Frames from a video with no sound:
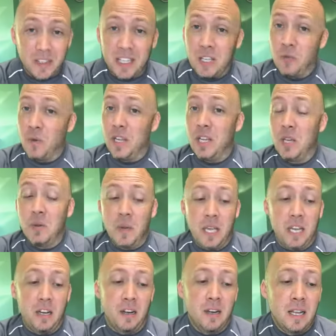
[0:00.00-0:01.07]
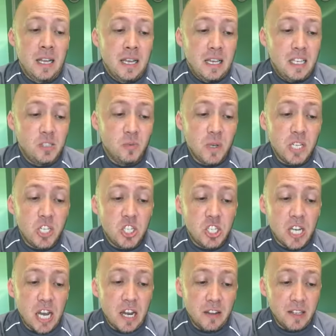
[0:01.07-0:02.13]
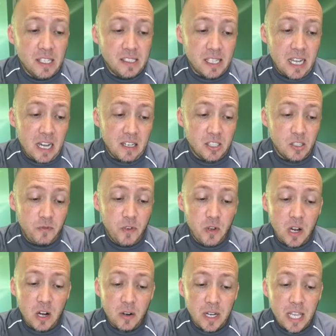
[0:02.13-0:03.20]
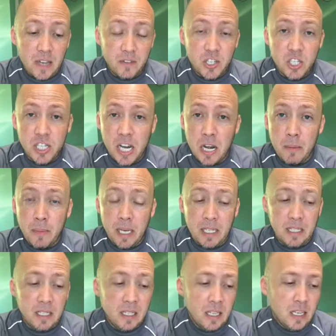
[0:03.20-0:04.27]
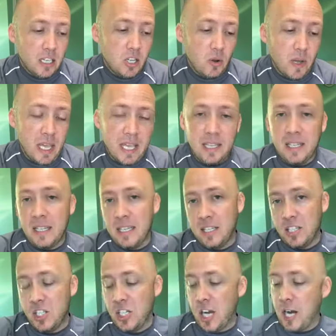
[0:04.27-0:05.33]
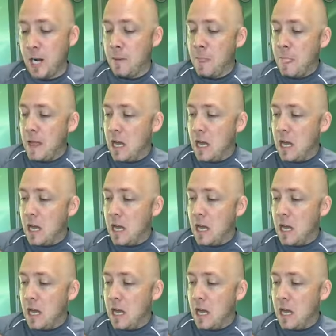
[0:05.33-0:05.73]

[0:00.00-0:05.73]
thing we do here is we share this out. So if you already have a share button, go ahead and hit share.